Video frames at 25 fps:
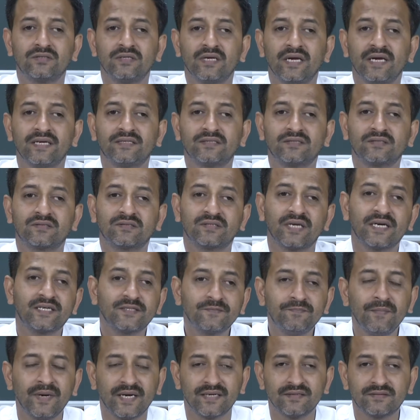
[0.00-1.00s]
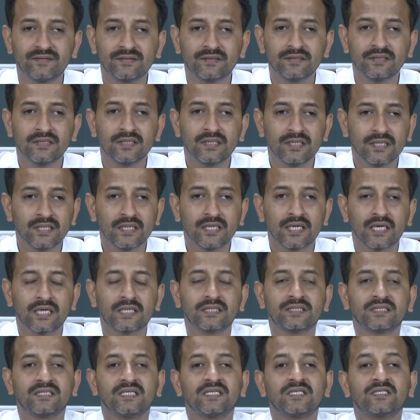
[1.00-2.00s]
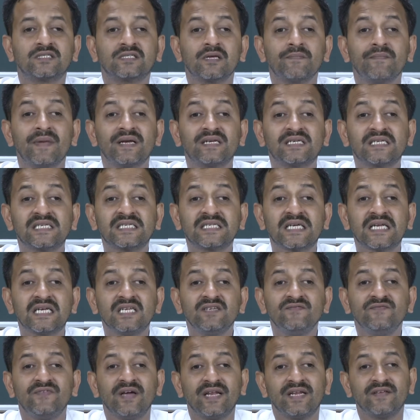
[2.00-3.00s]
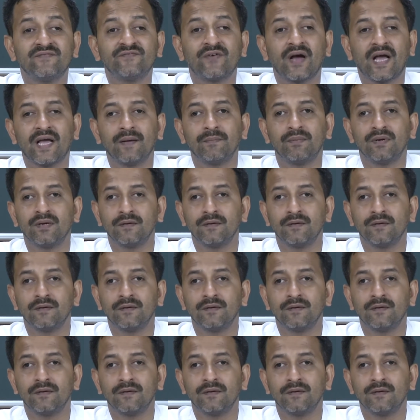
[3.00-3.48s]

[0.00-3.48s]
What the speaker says: its statements are systematically verifiable.